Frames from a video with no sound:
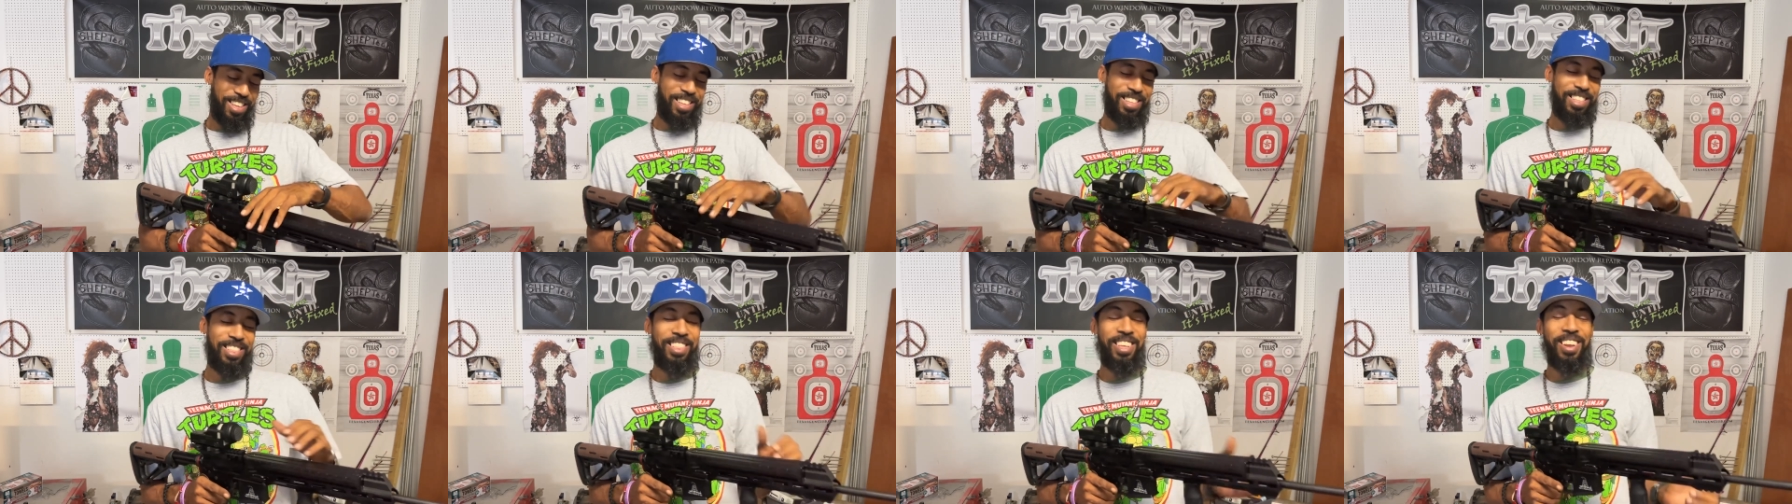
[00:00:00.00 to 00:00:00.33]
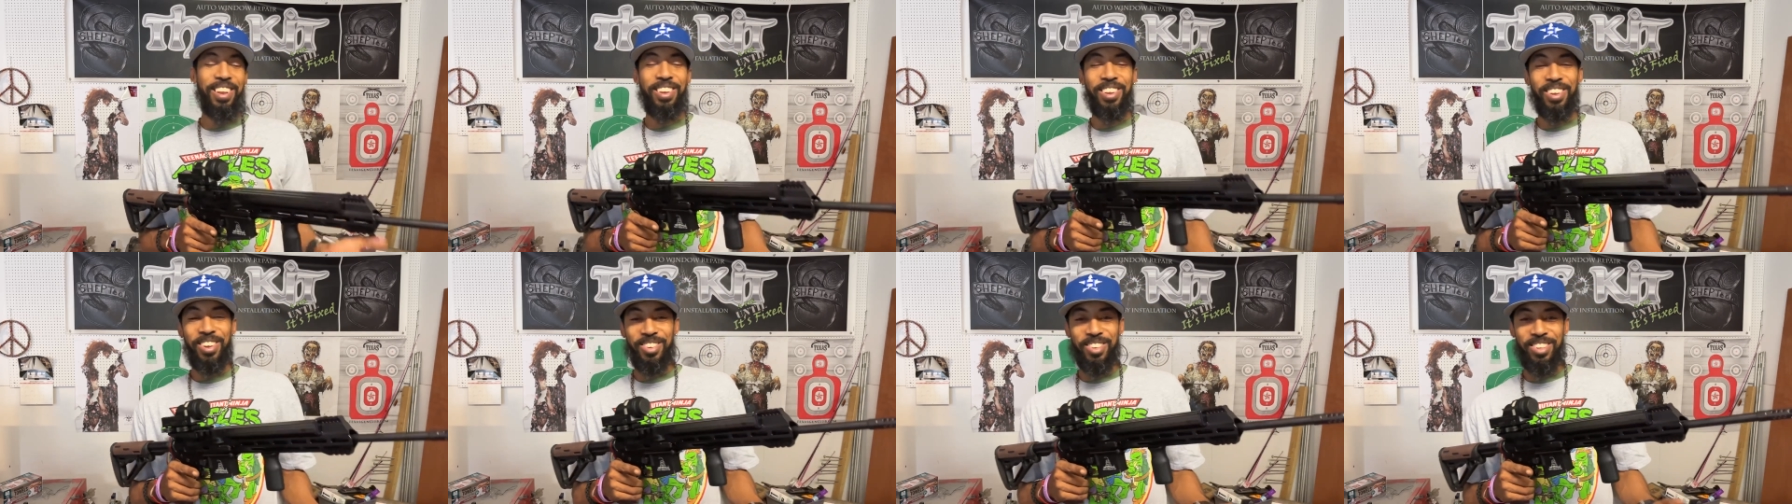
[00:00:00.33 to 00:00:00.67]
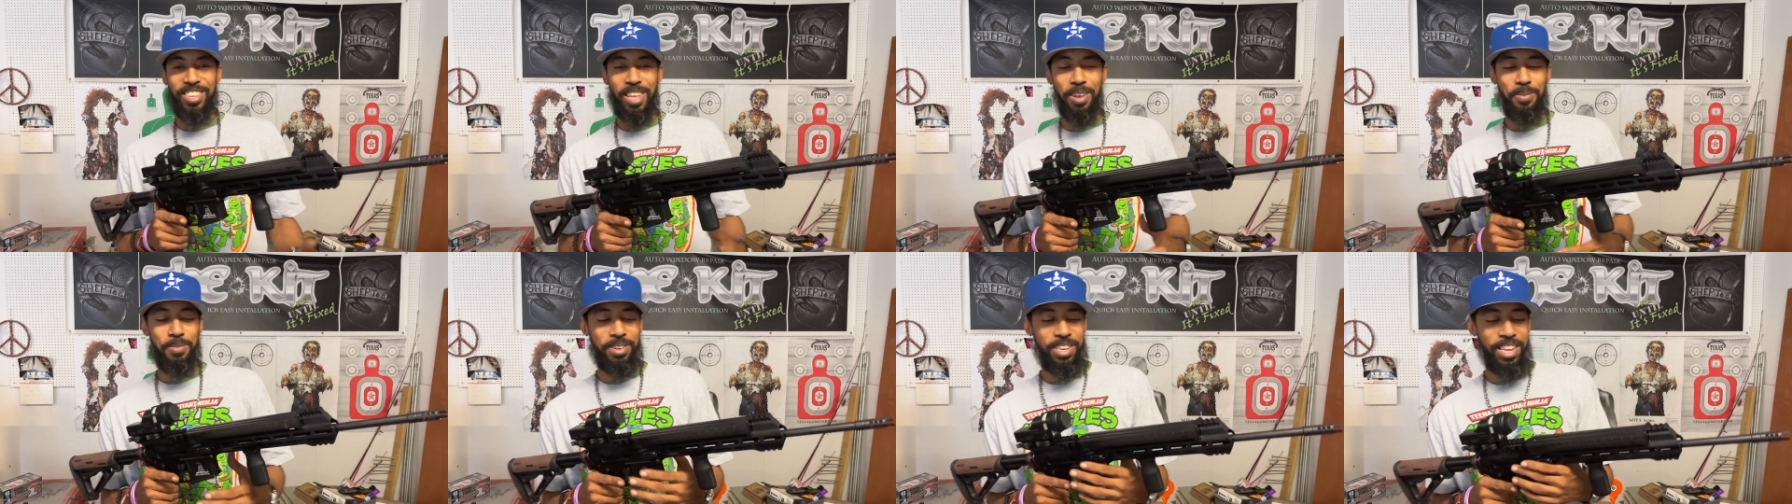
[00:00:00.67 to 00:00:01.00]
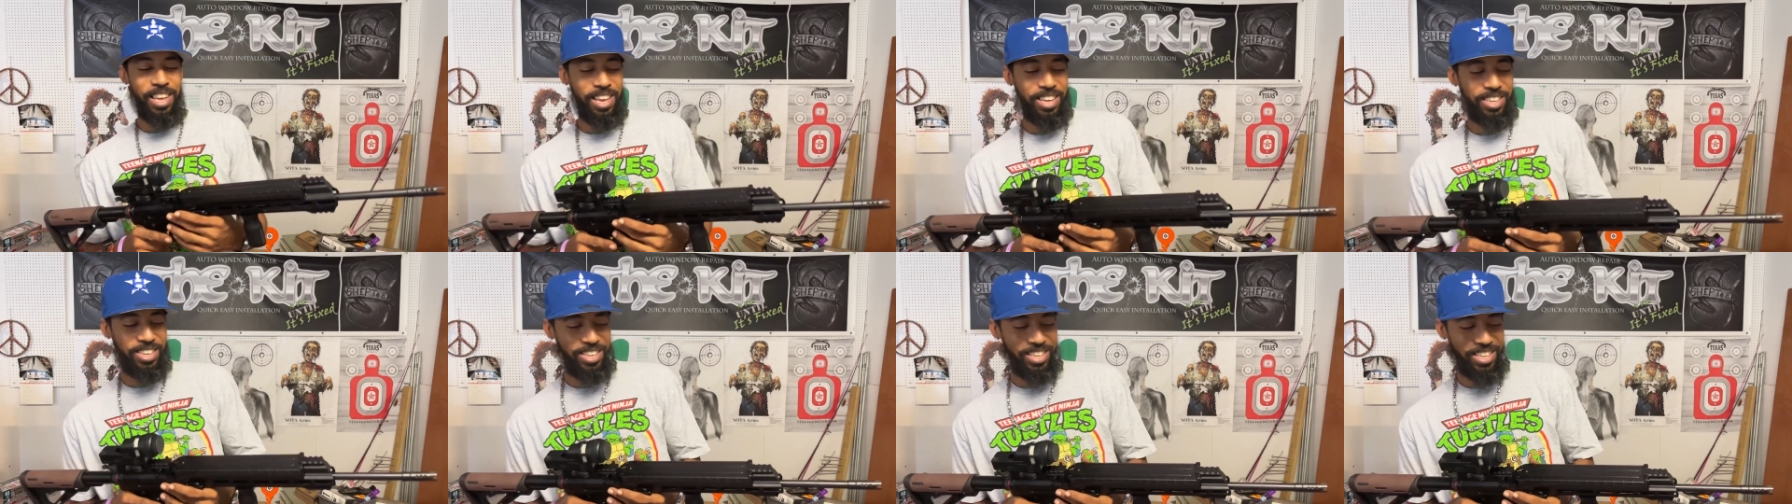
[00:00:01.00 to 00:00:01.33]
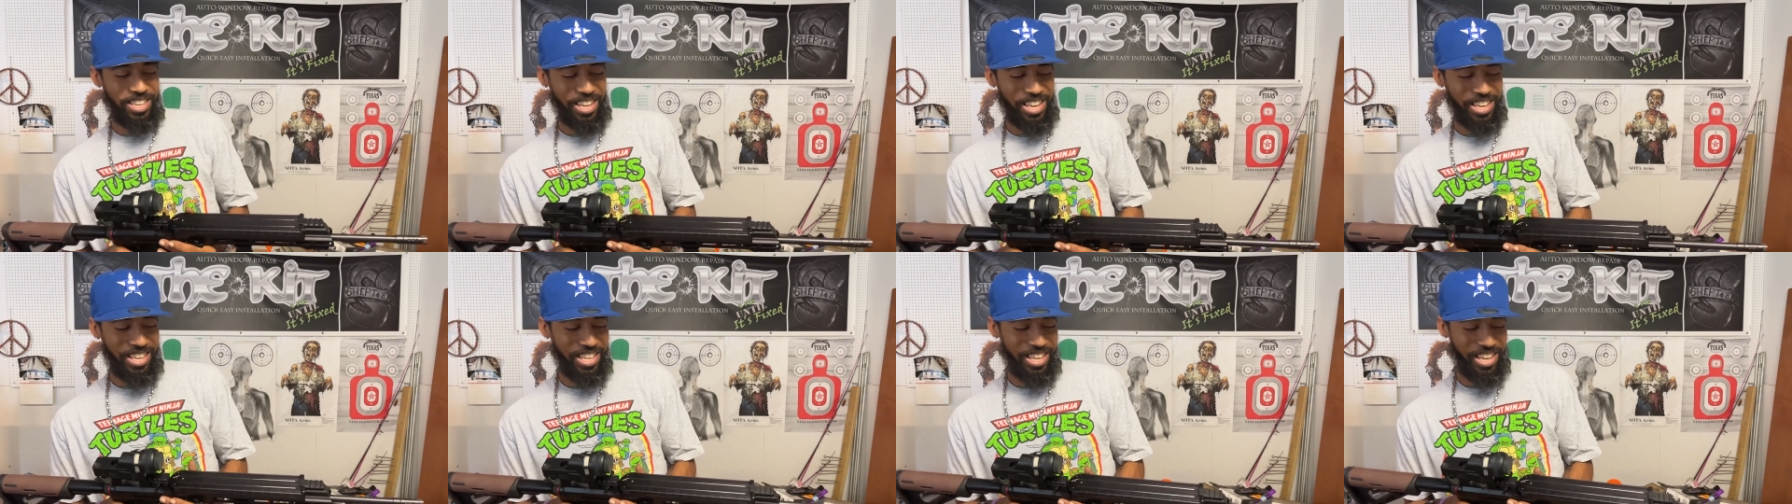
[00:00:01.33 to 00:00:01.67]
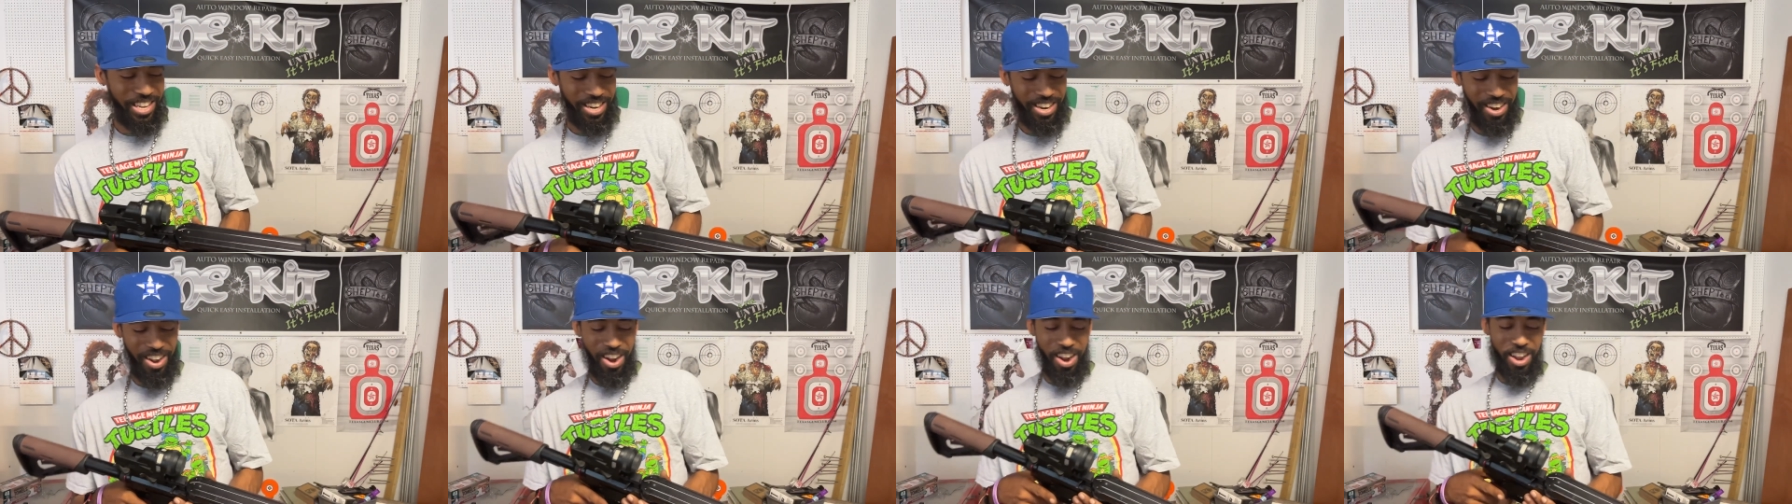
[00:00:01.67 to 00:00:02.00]
There you go, slap it down just like that.
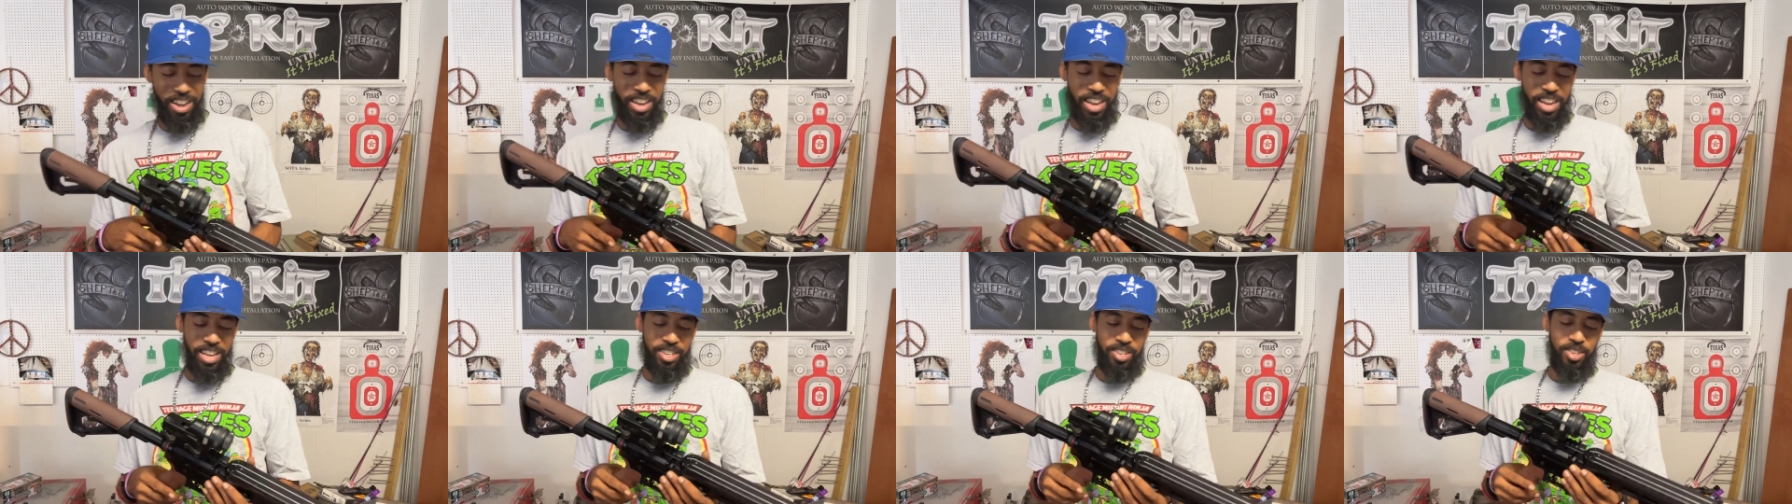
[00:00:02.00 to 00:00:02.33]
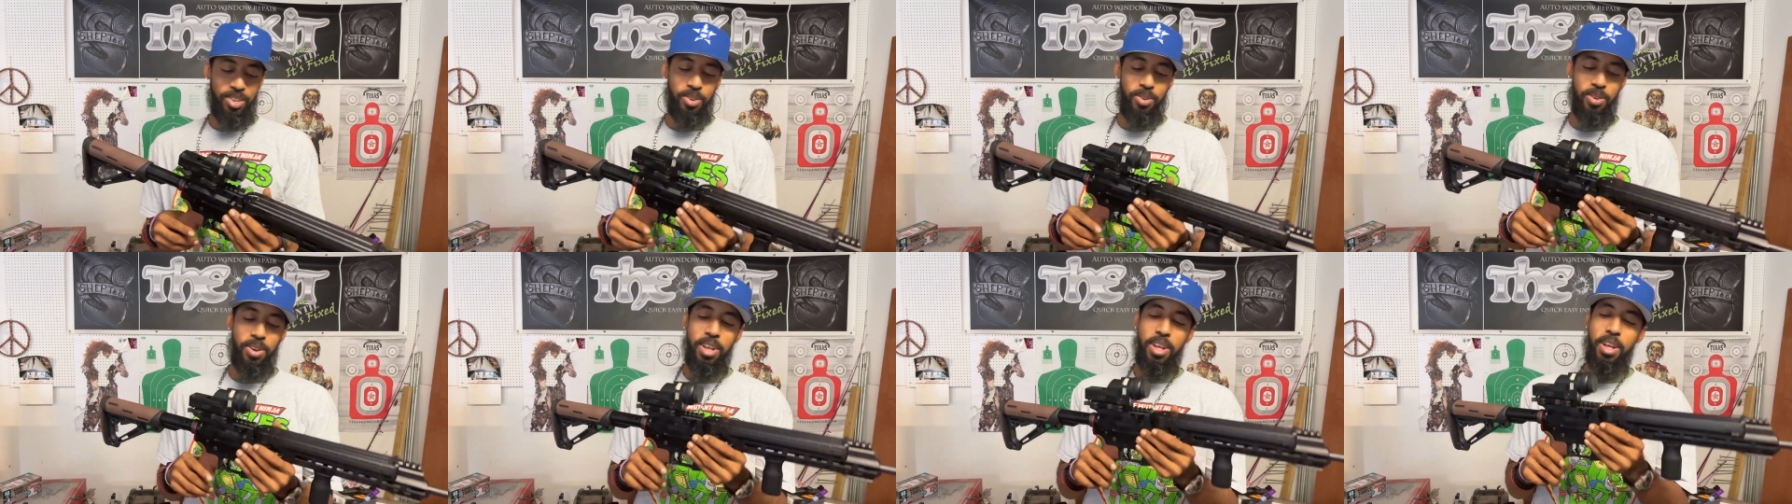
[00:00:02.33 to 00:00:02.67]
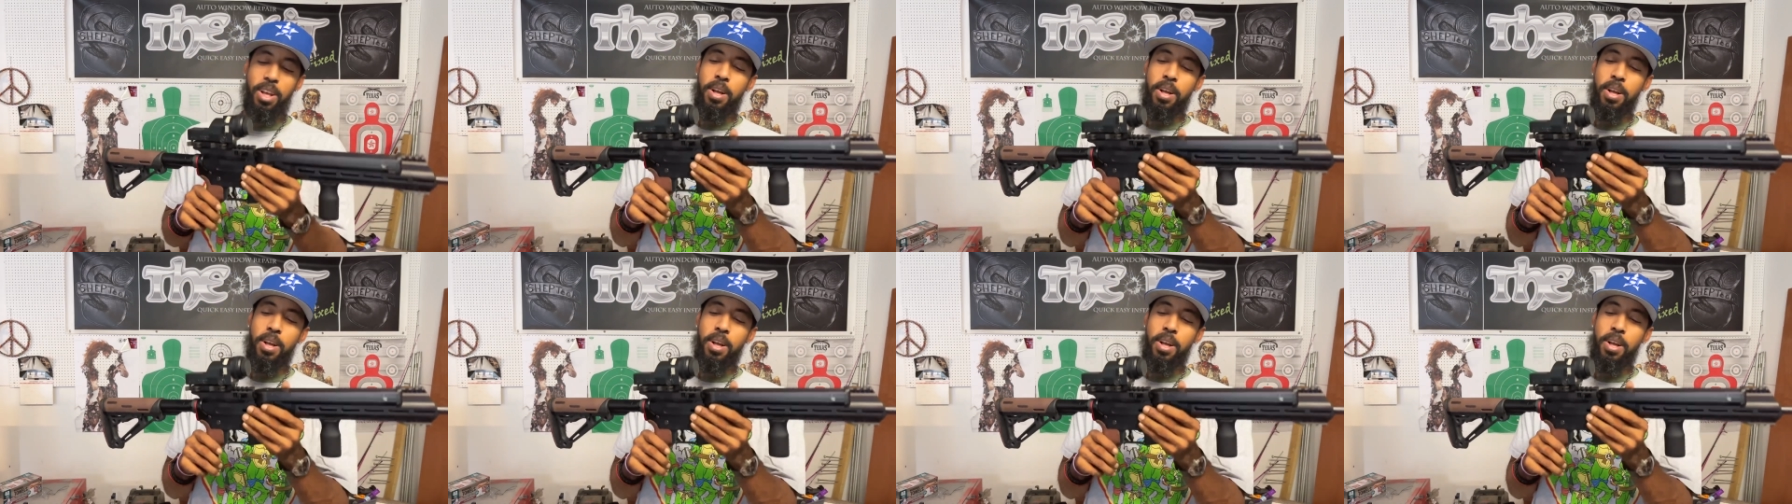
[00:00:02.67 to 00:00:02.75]
All right, guys, so